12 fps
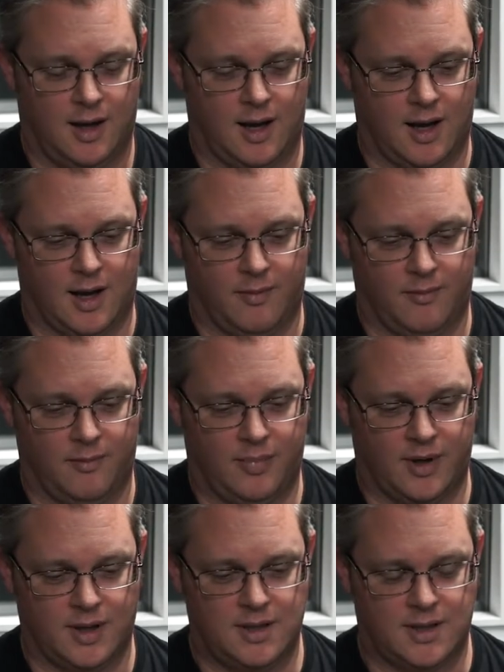Um,
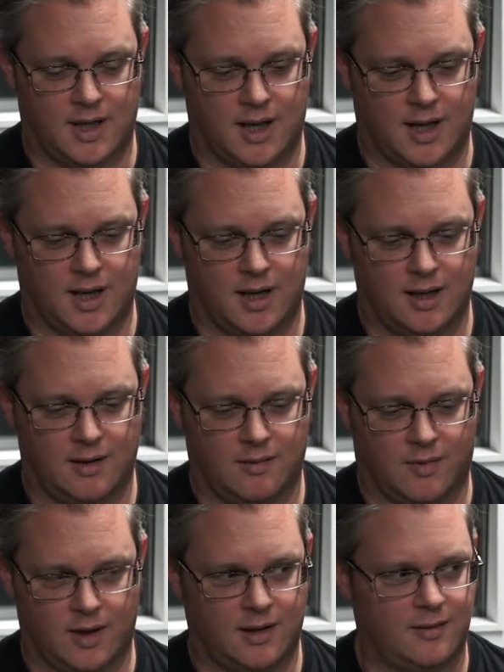but uh,
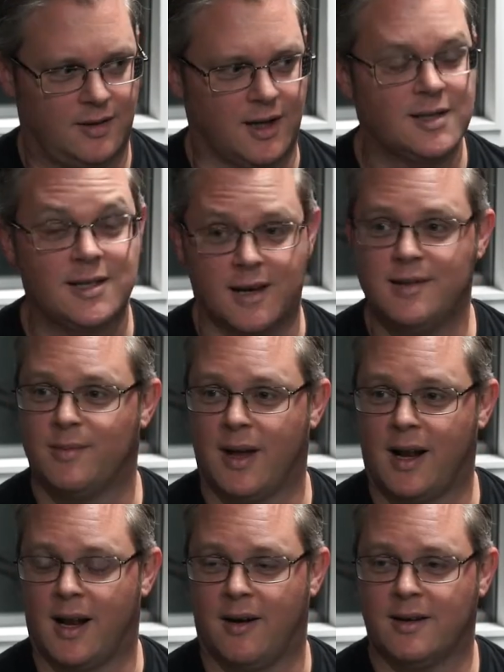what does seem to be
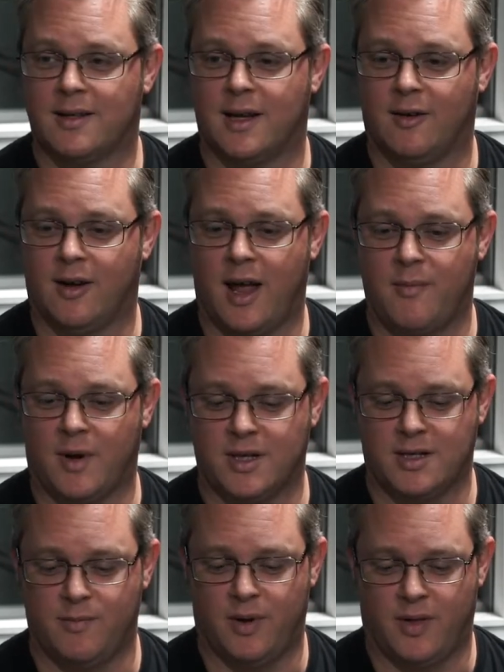clear is that they're not getting
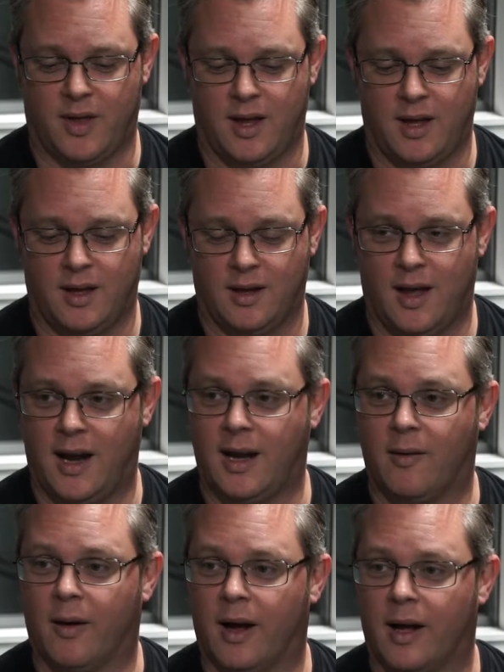much sympathy
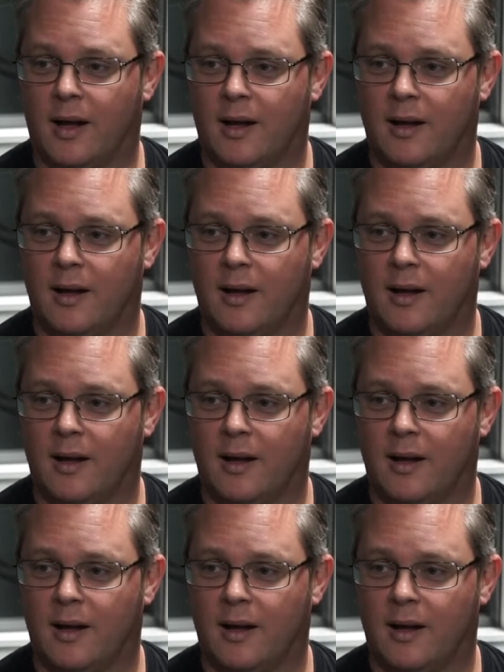anywhere.